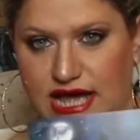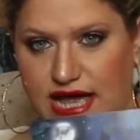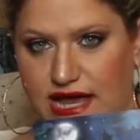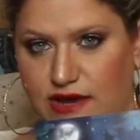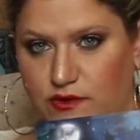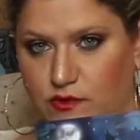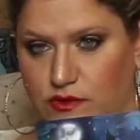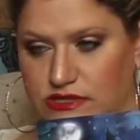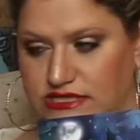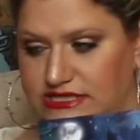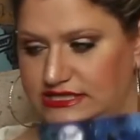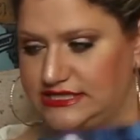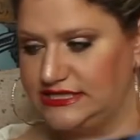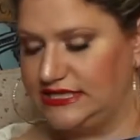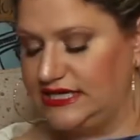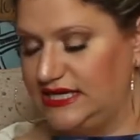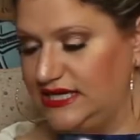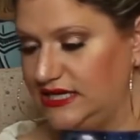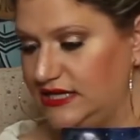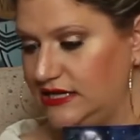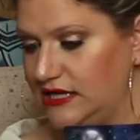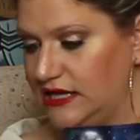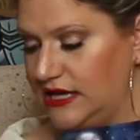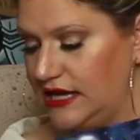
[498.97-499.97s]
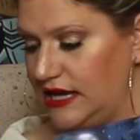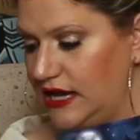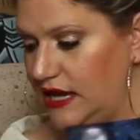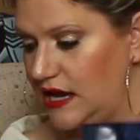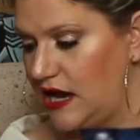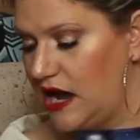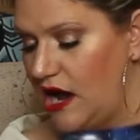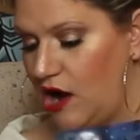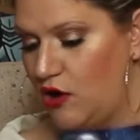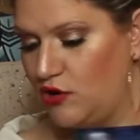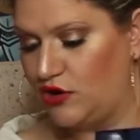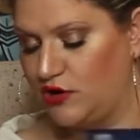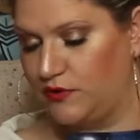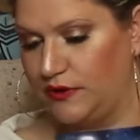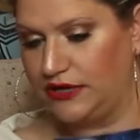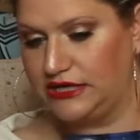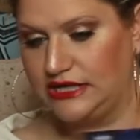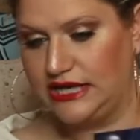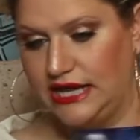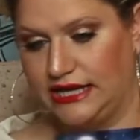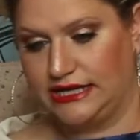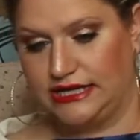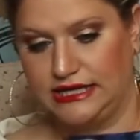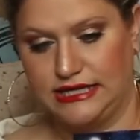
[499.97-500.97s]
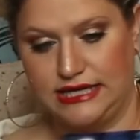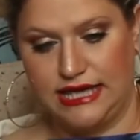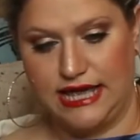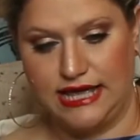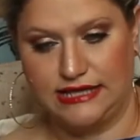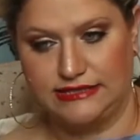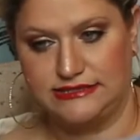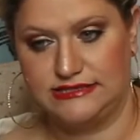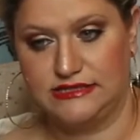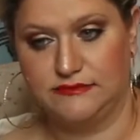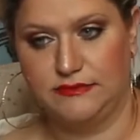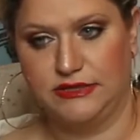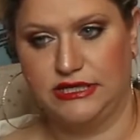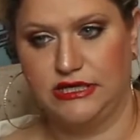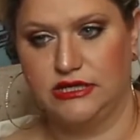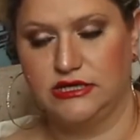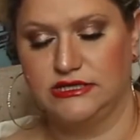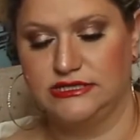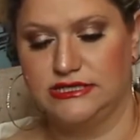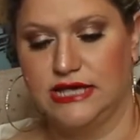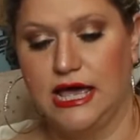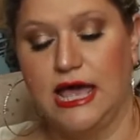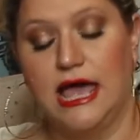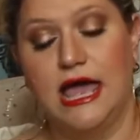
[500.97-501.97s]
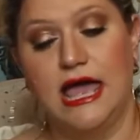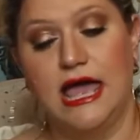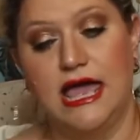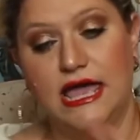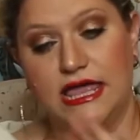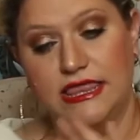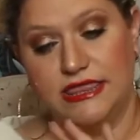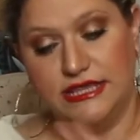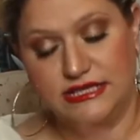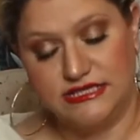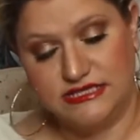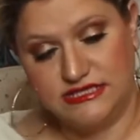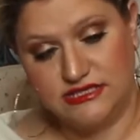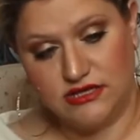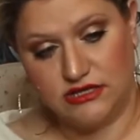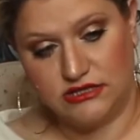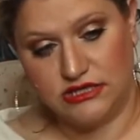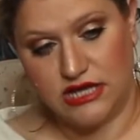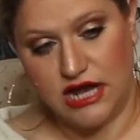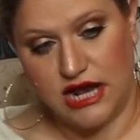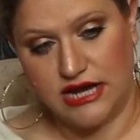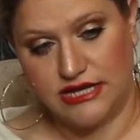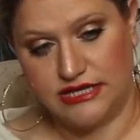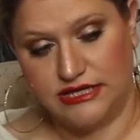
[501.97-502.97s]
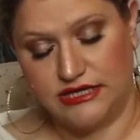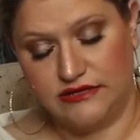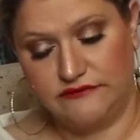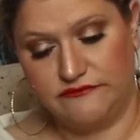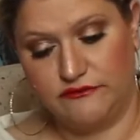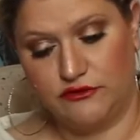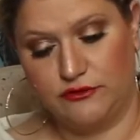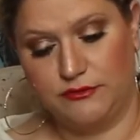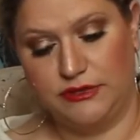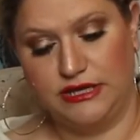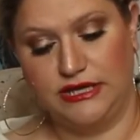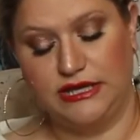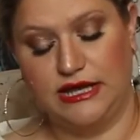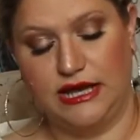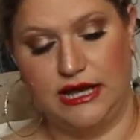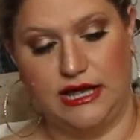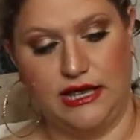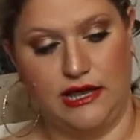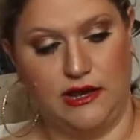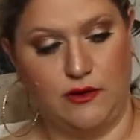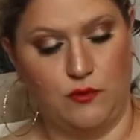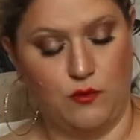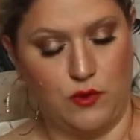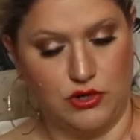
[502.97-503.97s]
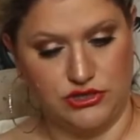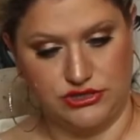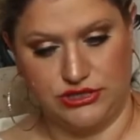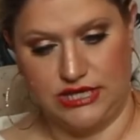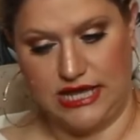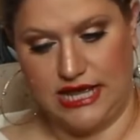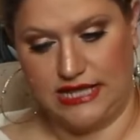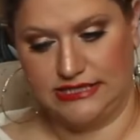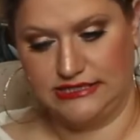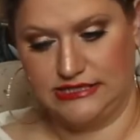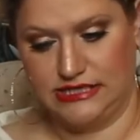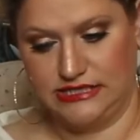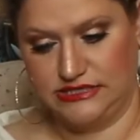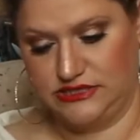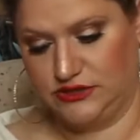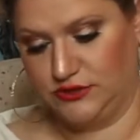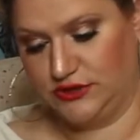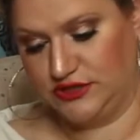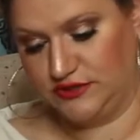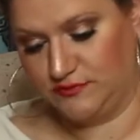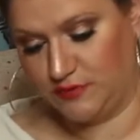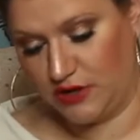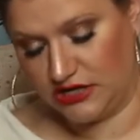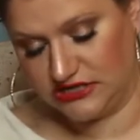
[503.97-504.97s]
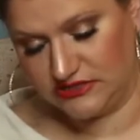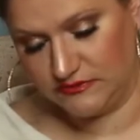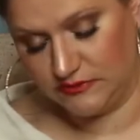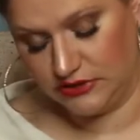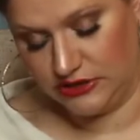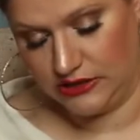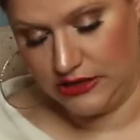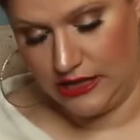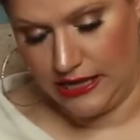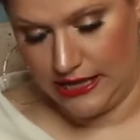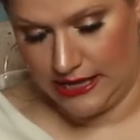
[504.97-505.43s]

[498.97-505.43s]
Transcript: I will see how quickly I can cancel, because this is not cutting it for me. I want to cancel as soon as possible.